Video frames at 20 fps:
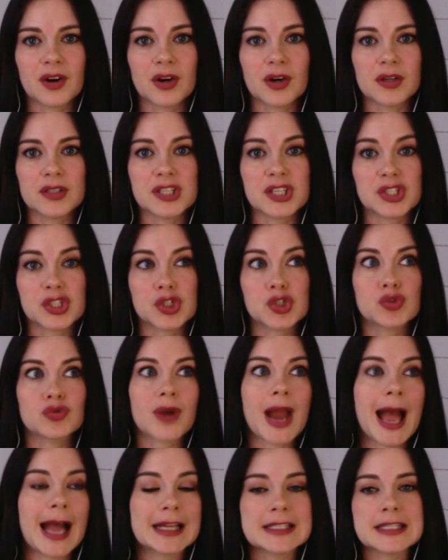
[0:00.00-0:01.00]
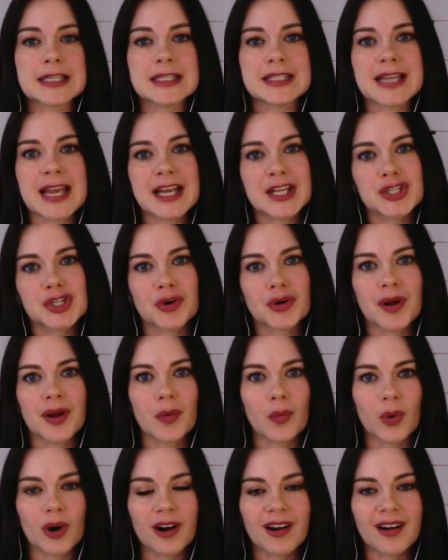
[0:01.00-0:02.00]
her distracted nature
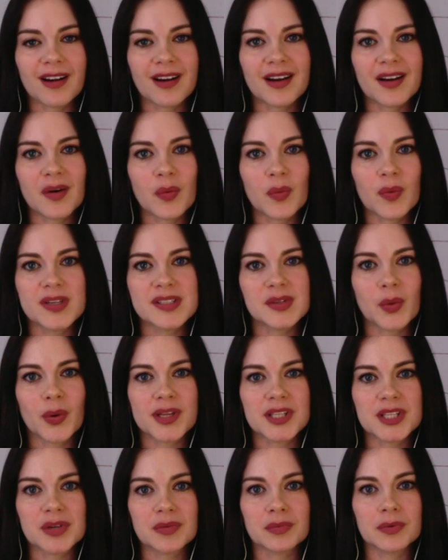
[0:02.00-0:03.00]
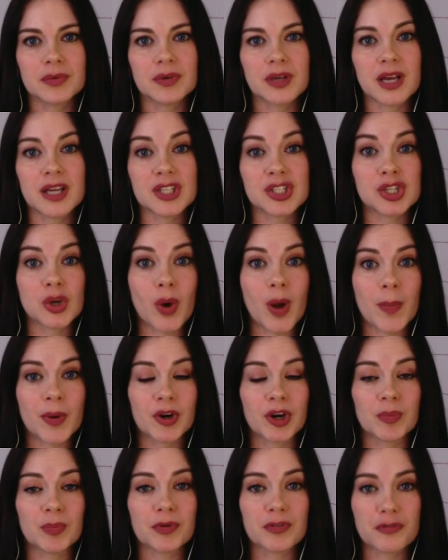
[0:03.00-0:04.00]
at work was going to show up
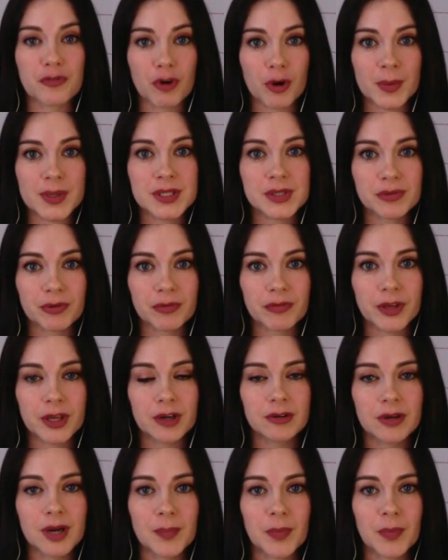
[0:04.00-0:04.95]
on her performance review,